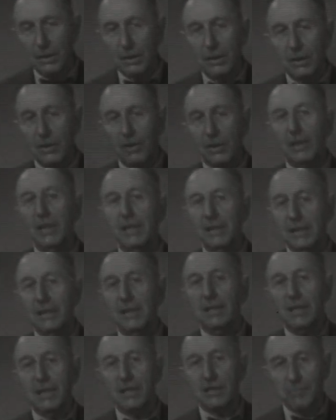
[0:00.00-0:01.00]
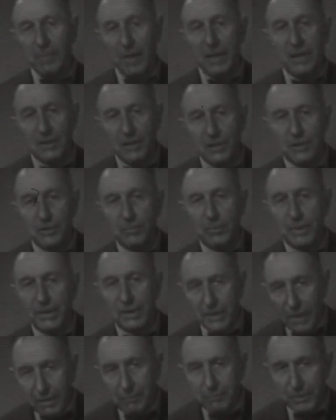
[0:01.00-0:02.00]
connecting expansion with
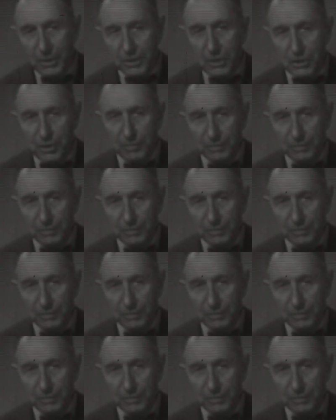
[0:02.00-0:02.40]
temperature.